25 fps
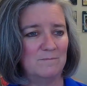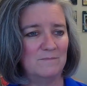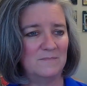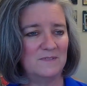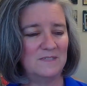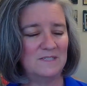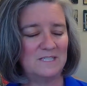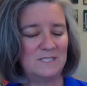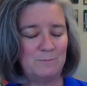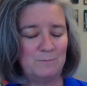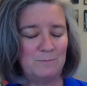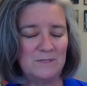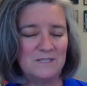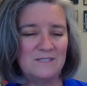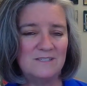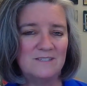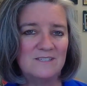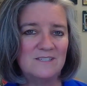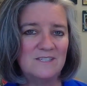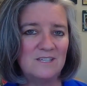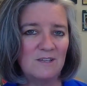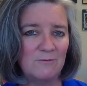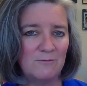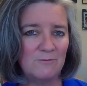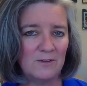
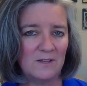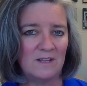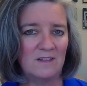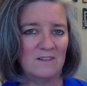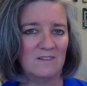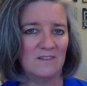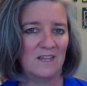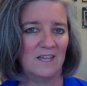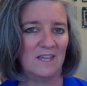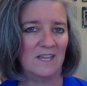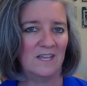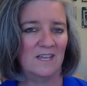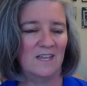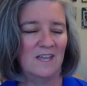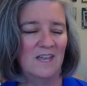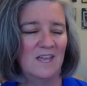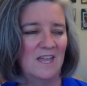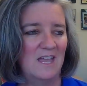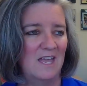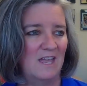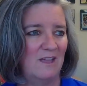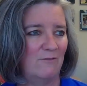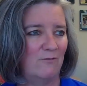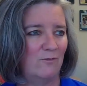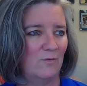Specifically,
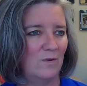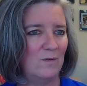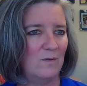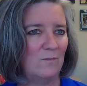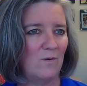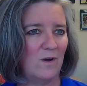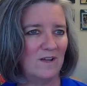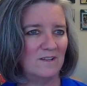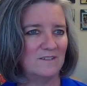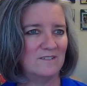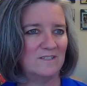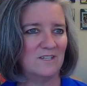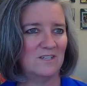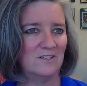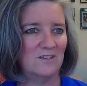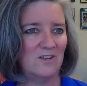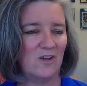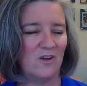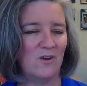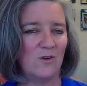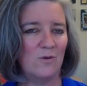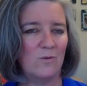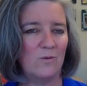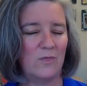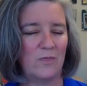if we want to
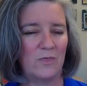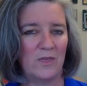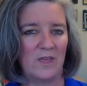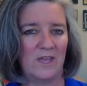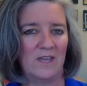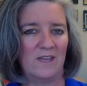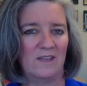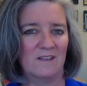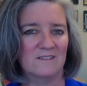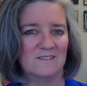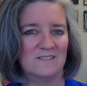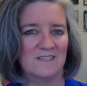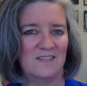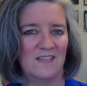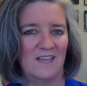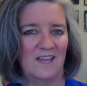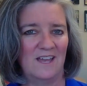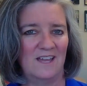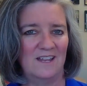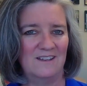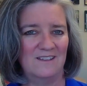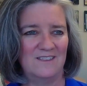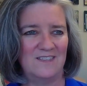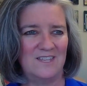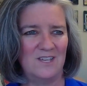know things
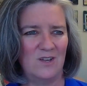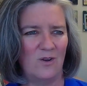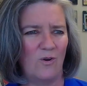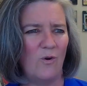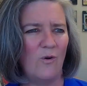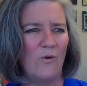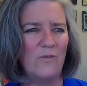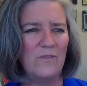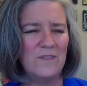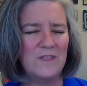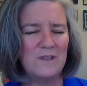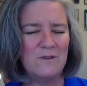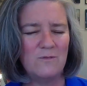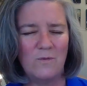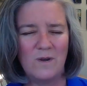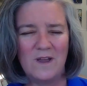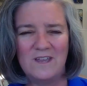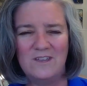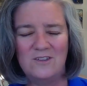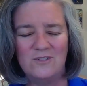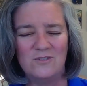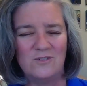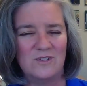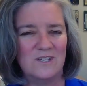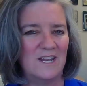that the only
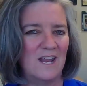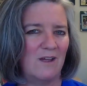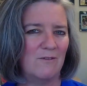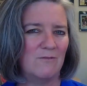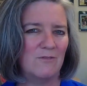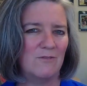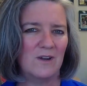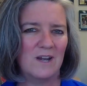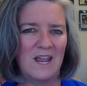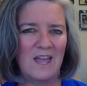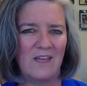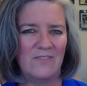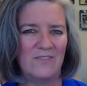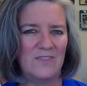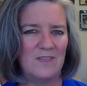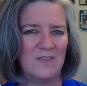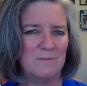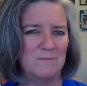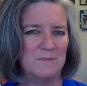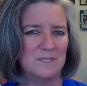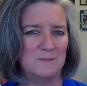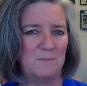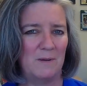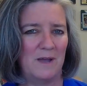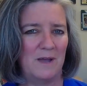way you could ever get
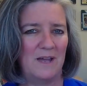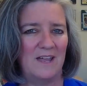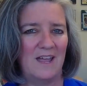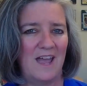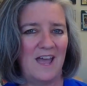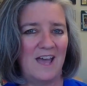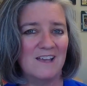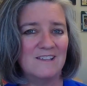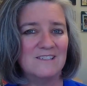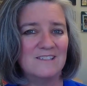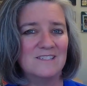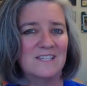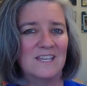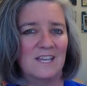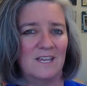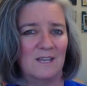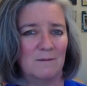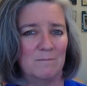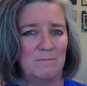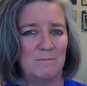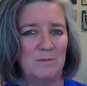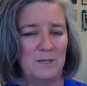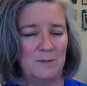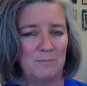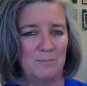them is by
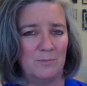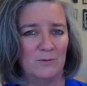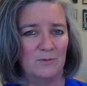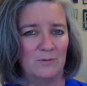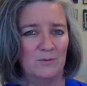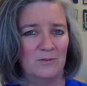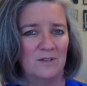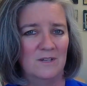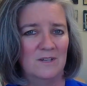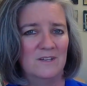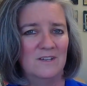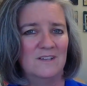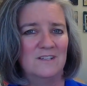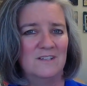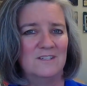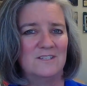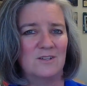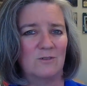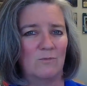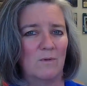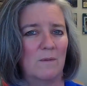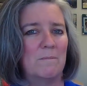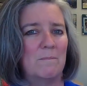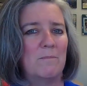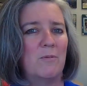asking people
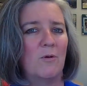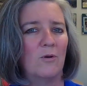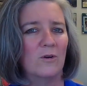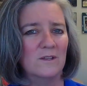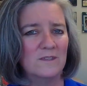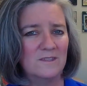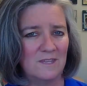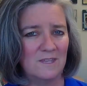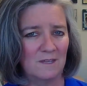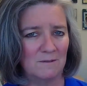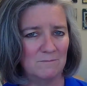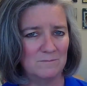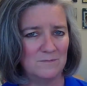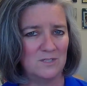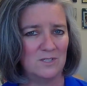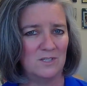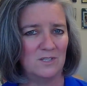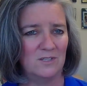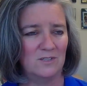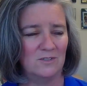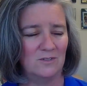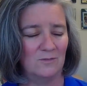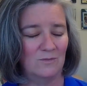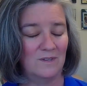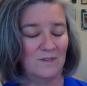to report them to
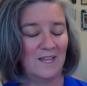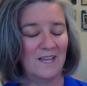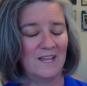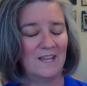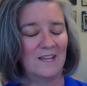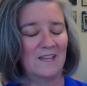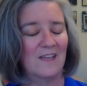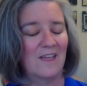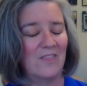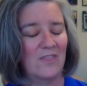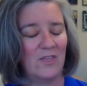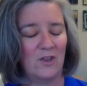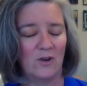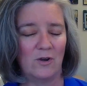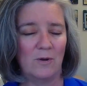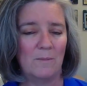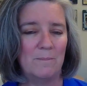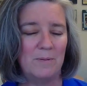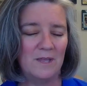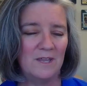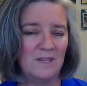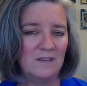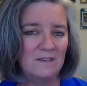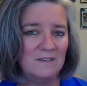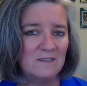you, like their
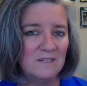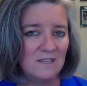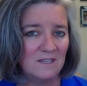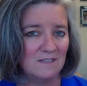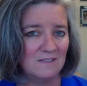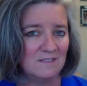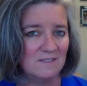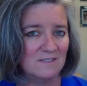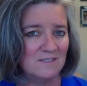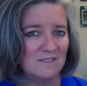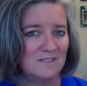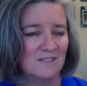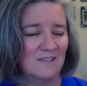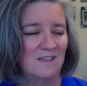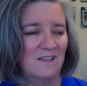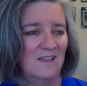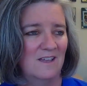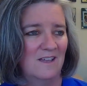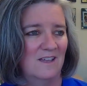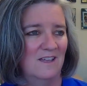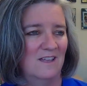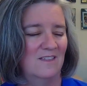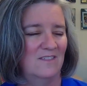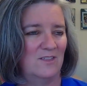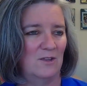opinions,
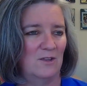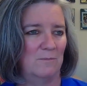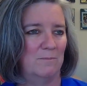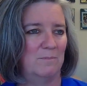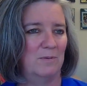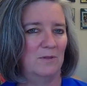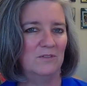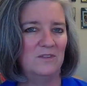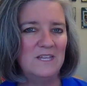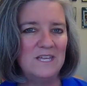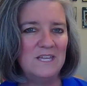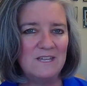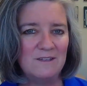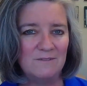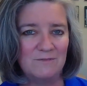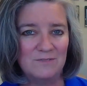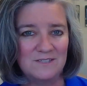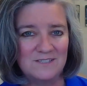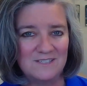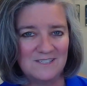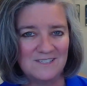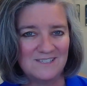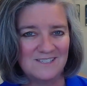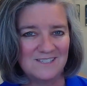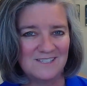their
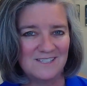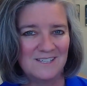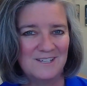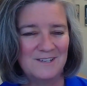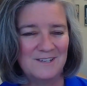beliefs,